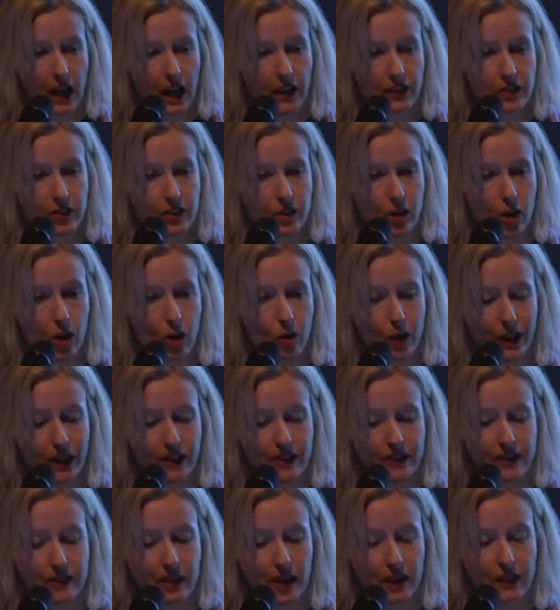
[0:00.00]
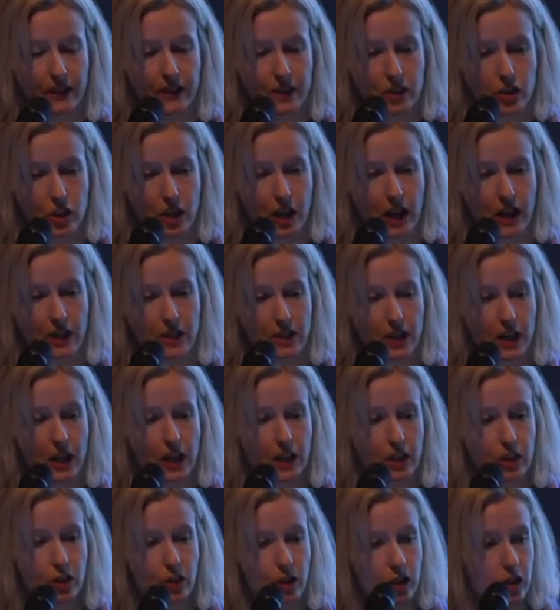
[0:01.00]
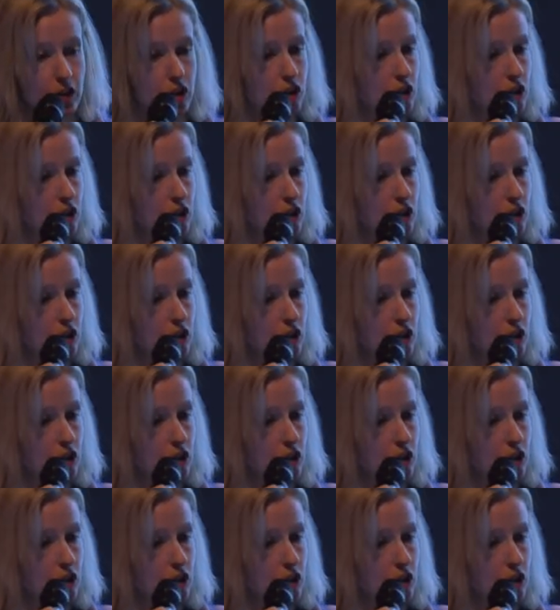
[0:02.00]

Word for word: And so inside the shed, you could